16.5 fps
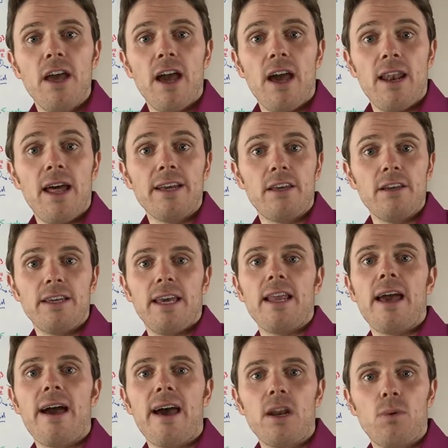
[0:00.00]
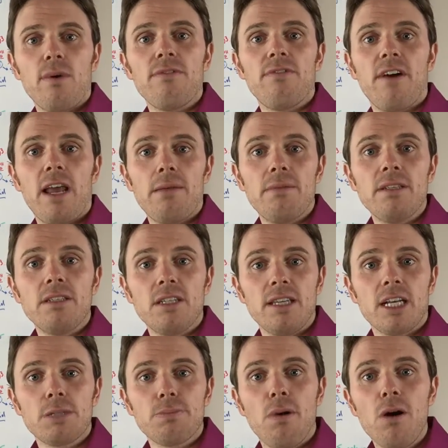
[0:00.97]
and I could get adequate vitamin D
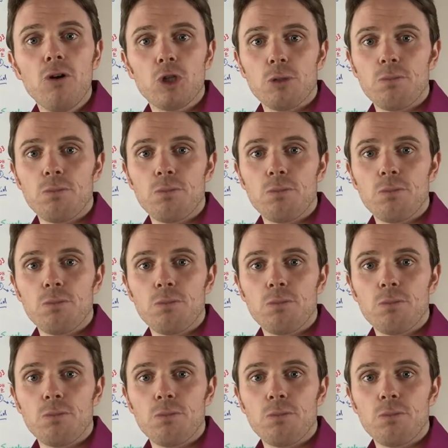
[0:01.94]
exposure.